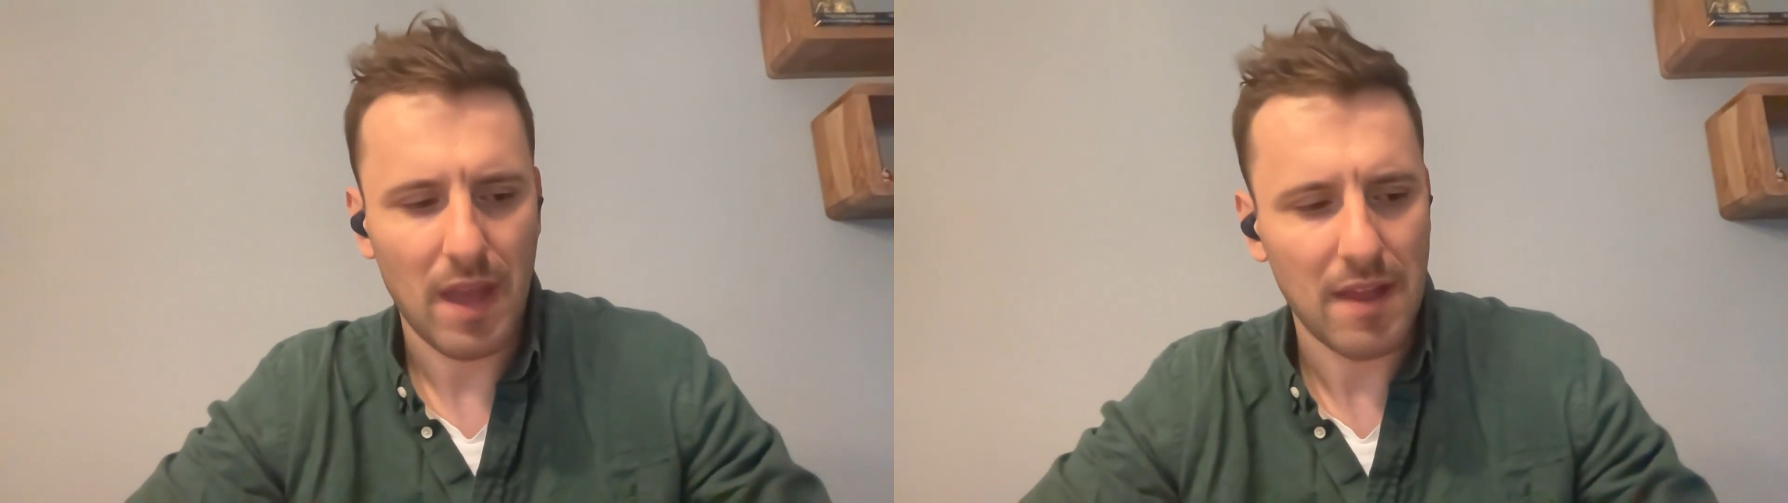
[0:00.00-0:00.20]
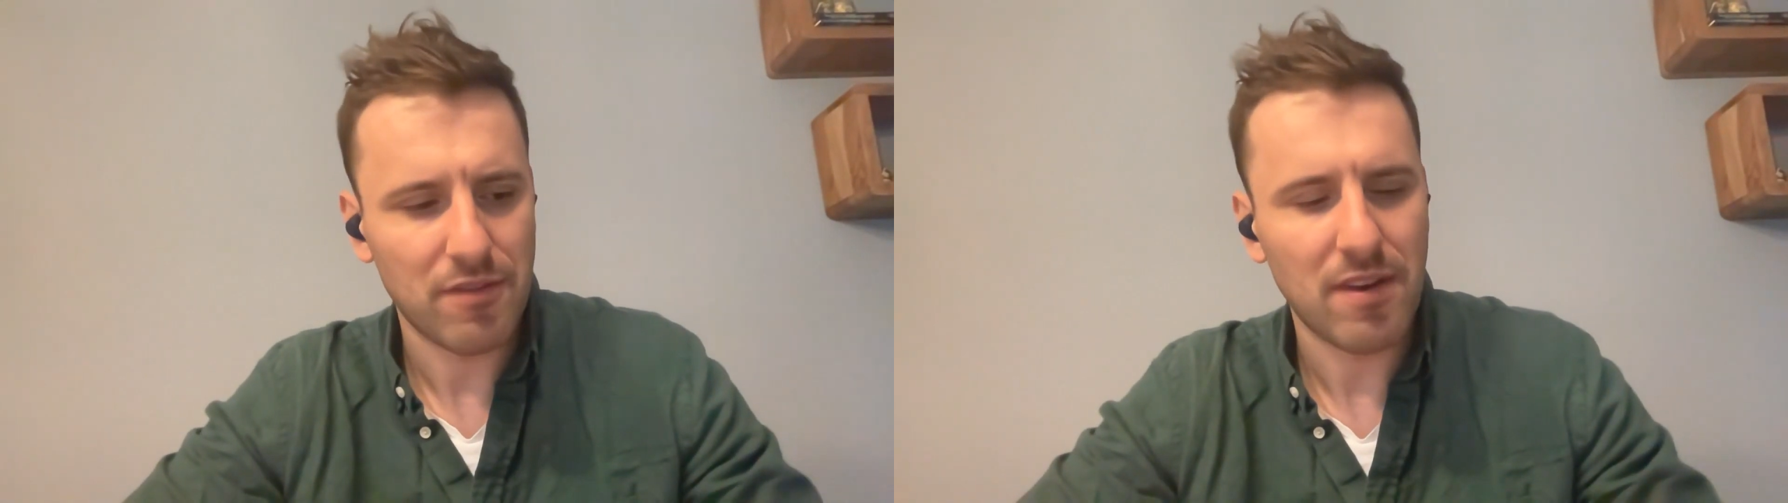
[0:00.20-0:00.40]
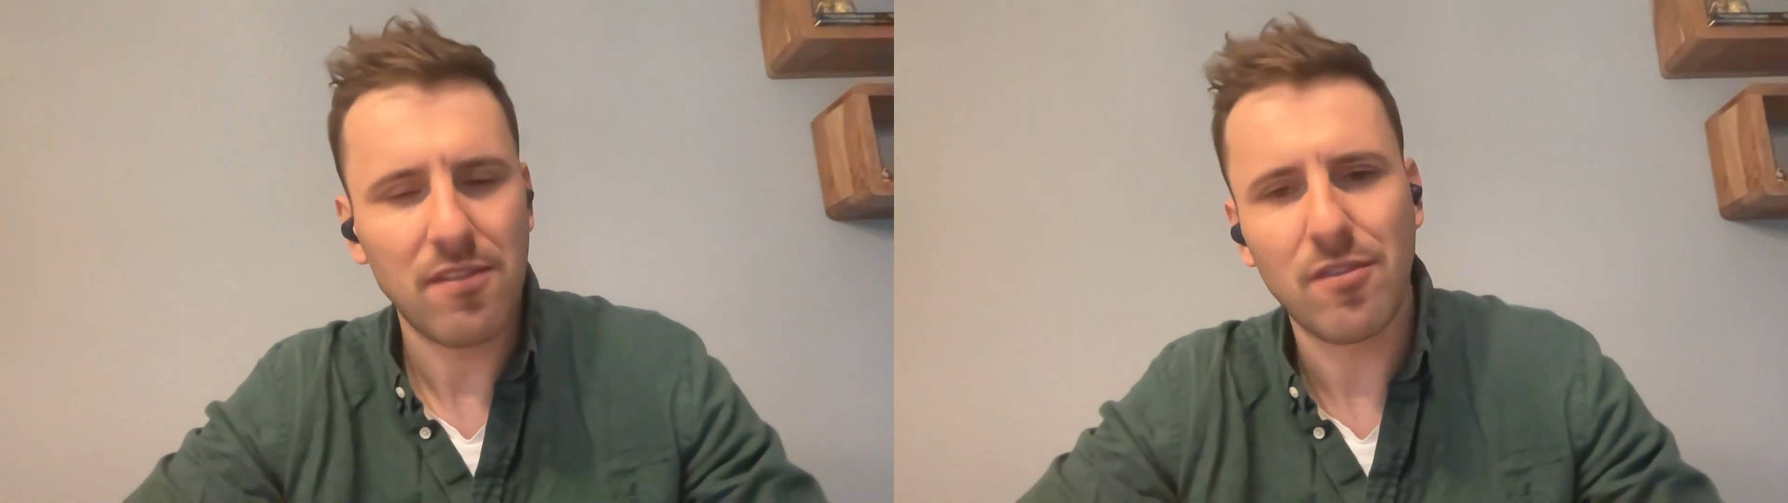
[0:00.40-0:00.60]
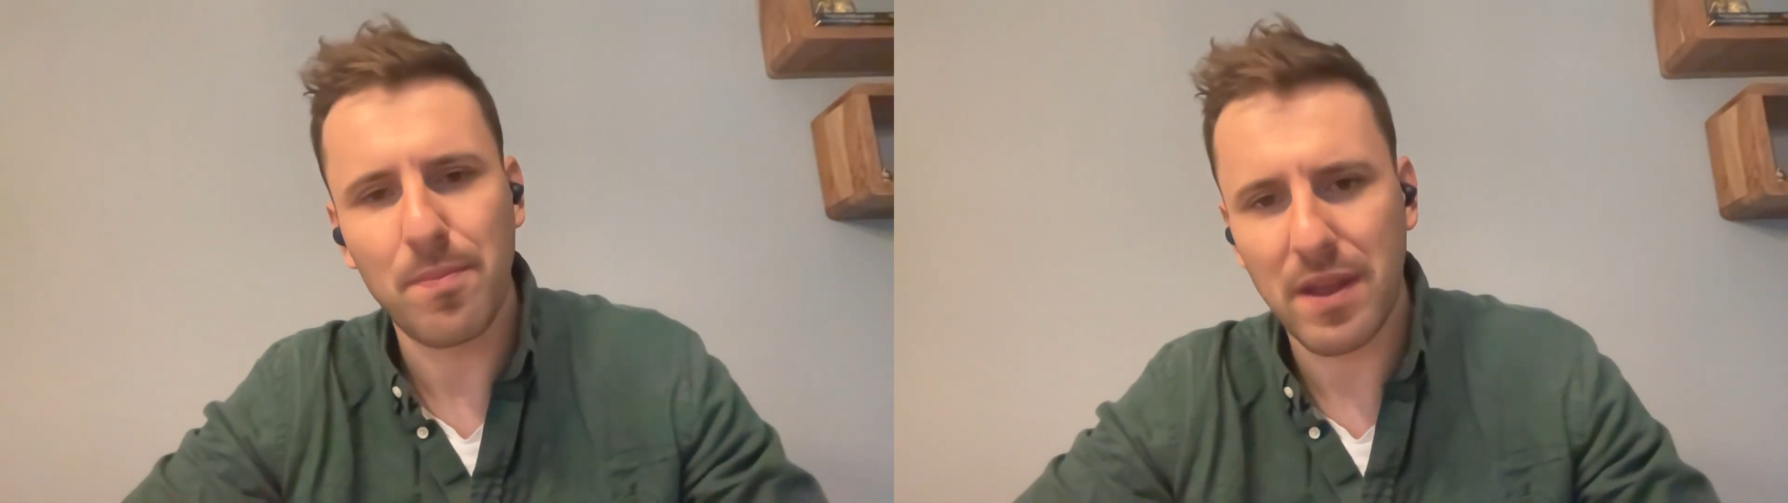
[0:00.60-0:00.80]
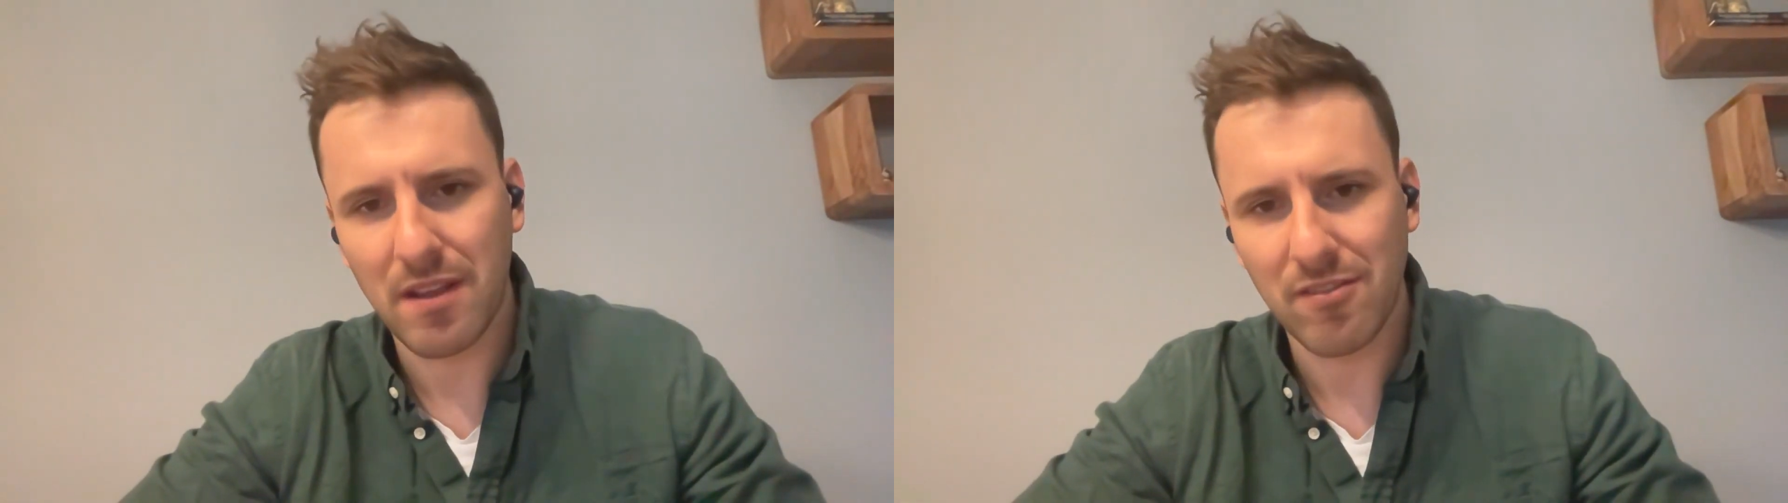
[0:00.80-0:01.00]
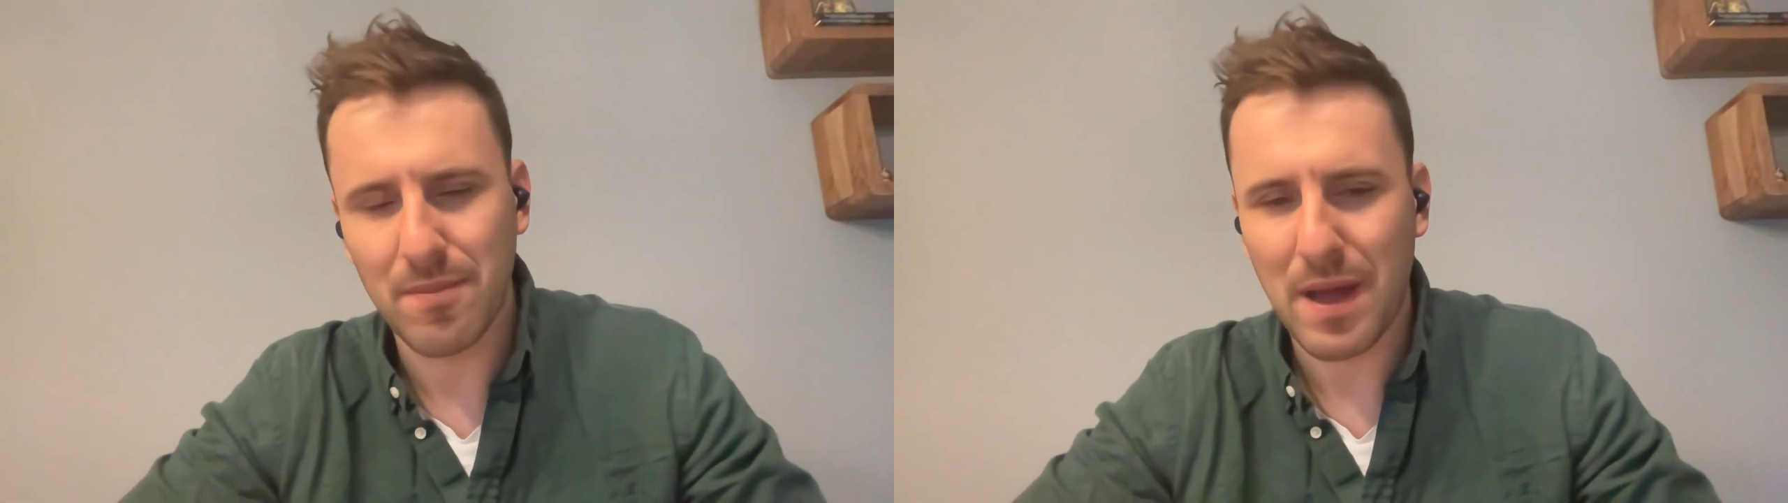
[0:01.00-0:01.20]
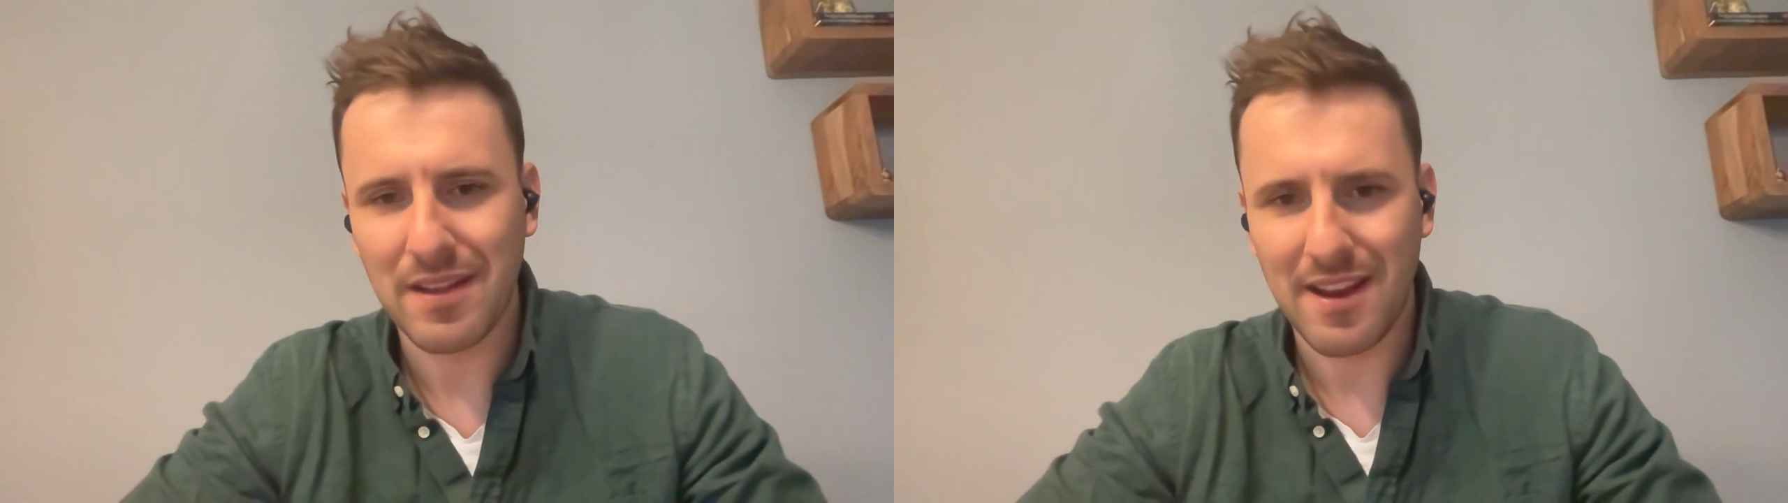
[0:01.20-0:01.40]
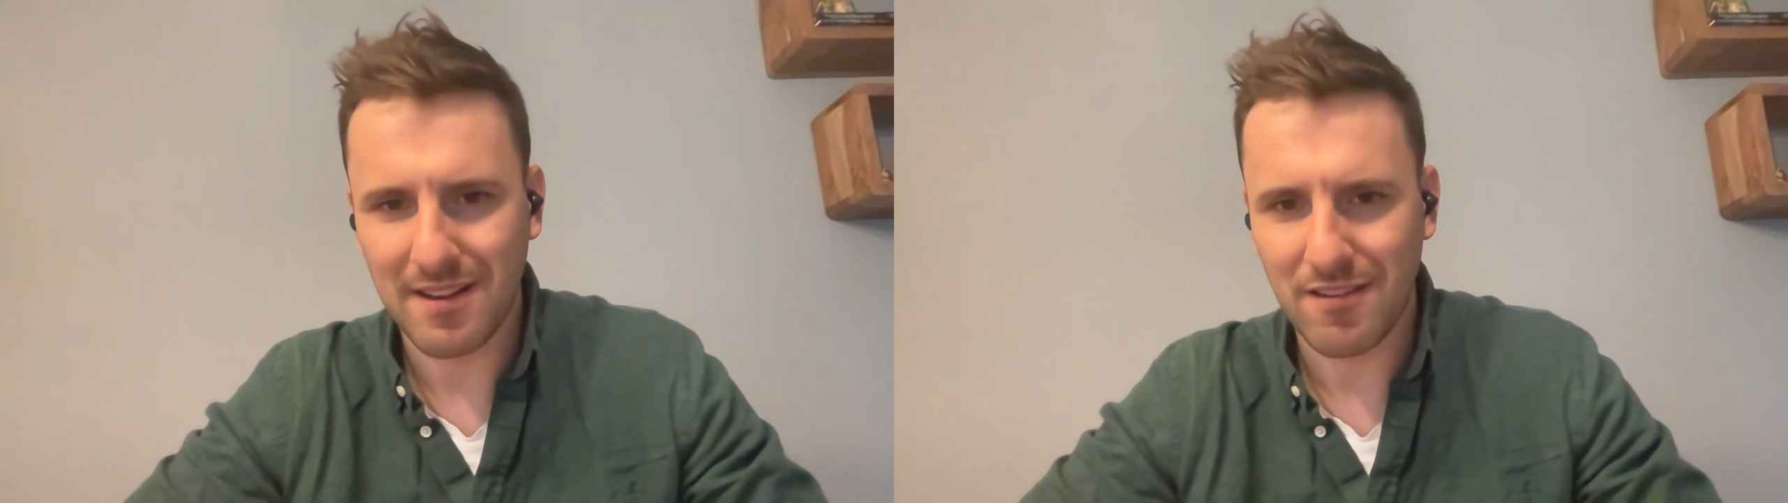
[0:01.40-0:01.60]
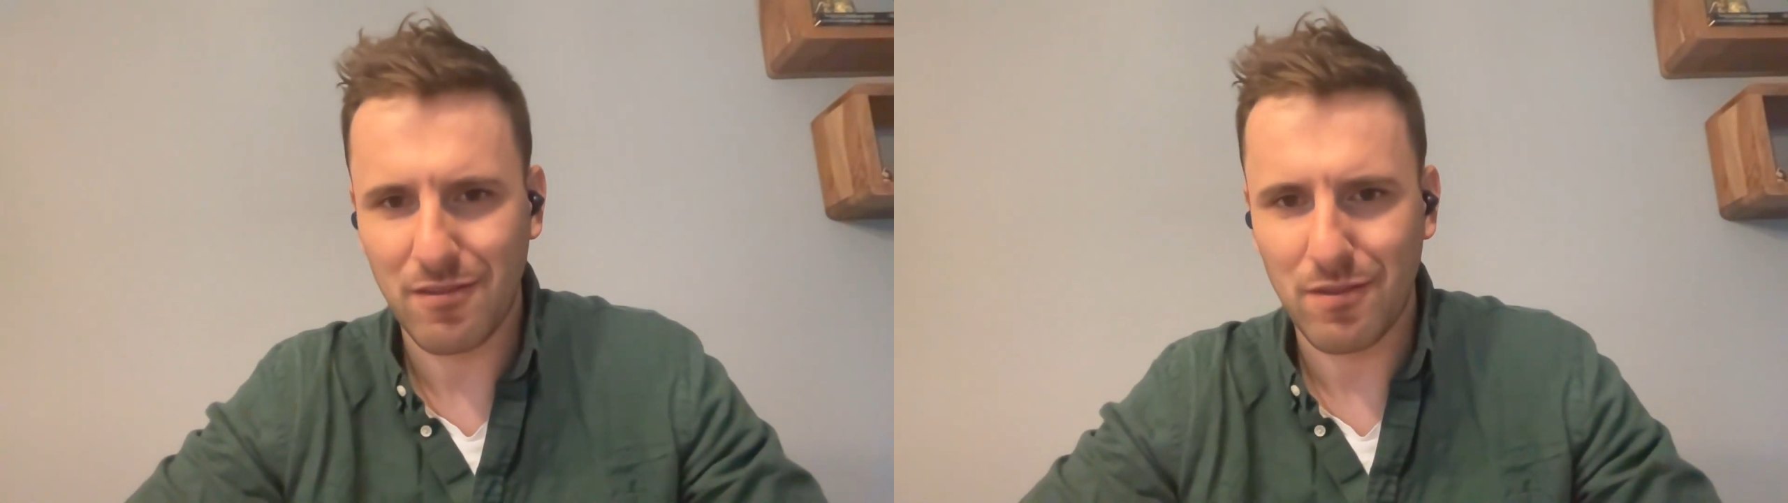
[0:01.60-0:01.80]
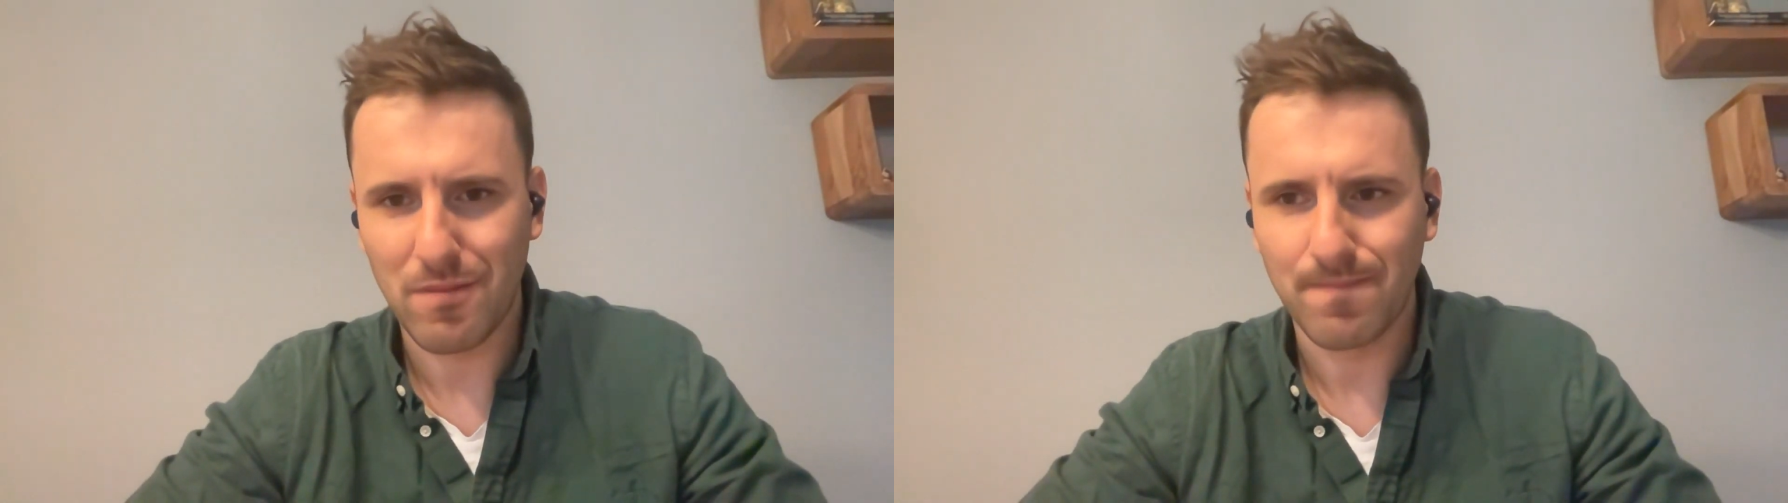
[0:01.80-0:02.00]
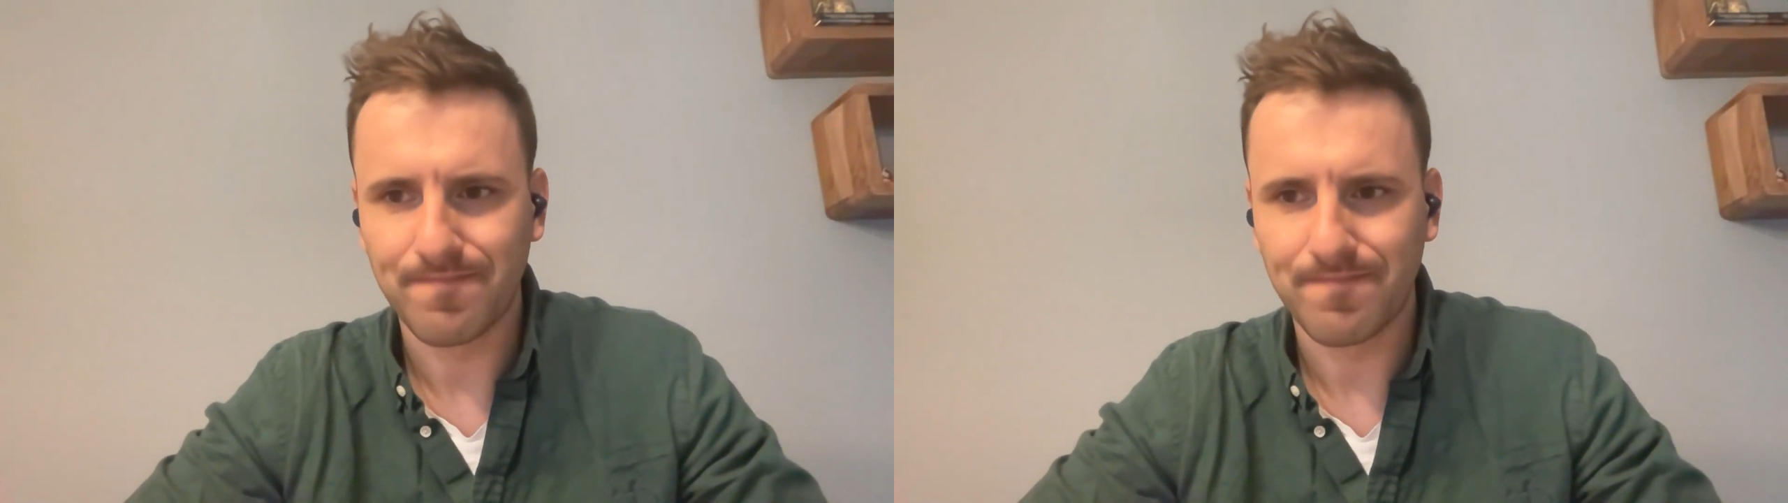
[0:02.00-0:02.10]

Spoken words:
And today's topic is about attitude.